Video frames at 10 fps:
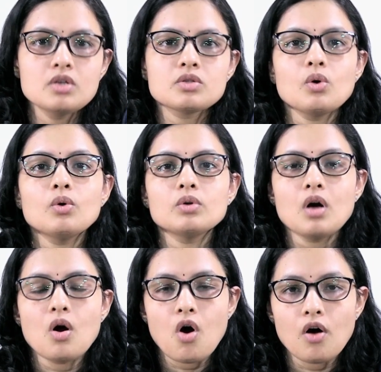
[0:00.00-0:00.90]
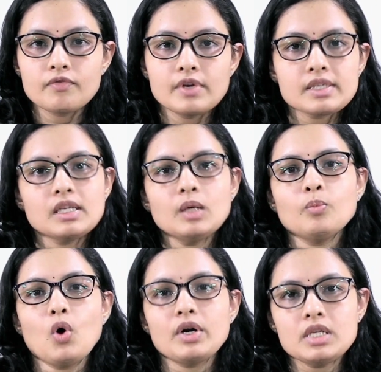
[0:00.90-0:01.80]
So, obviously,
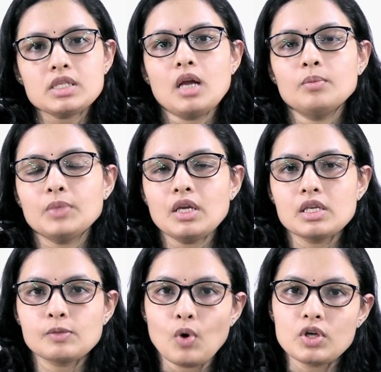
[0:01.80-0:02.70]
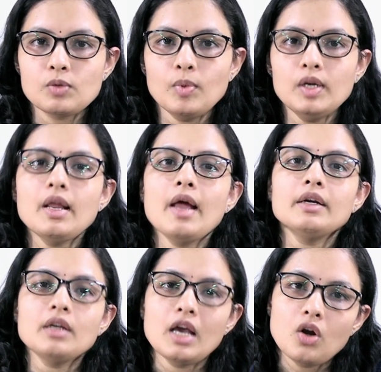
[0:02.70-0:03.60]
body sculpting is possible
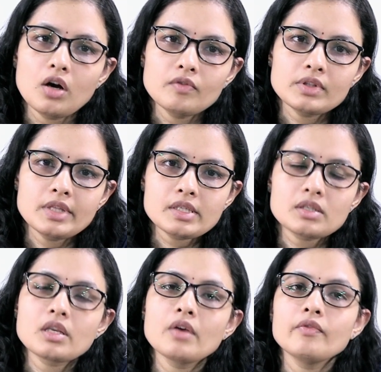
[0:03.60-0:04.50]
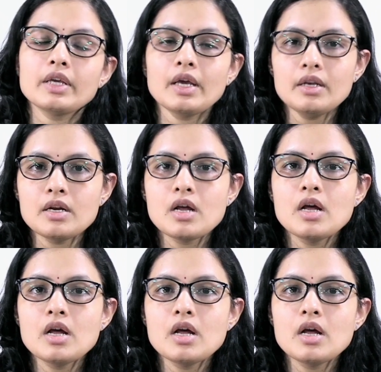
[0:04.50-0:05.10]
and along with this, we can